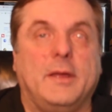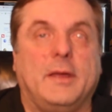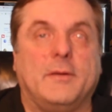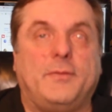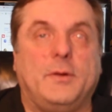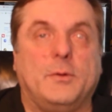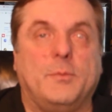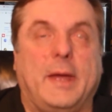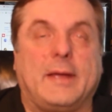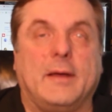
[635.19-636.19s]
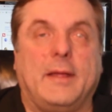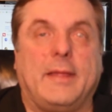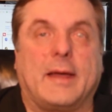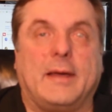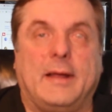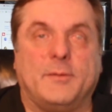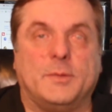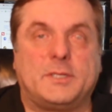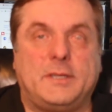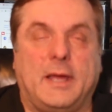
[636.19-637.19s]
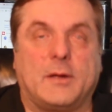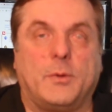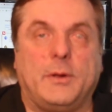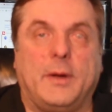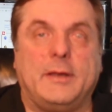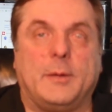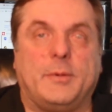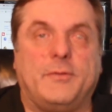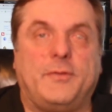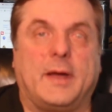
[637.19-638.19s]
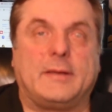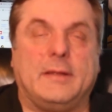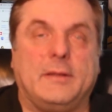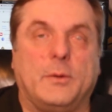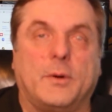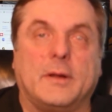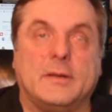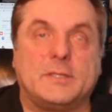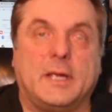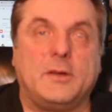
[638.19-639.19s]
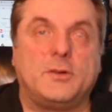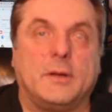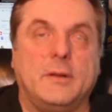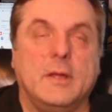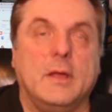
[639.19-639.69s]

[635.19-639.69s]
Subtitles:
if you make that kind of mistake where you end up infecting the organization.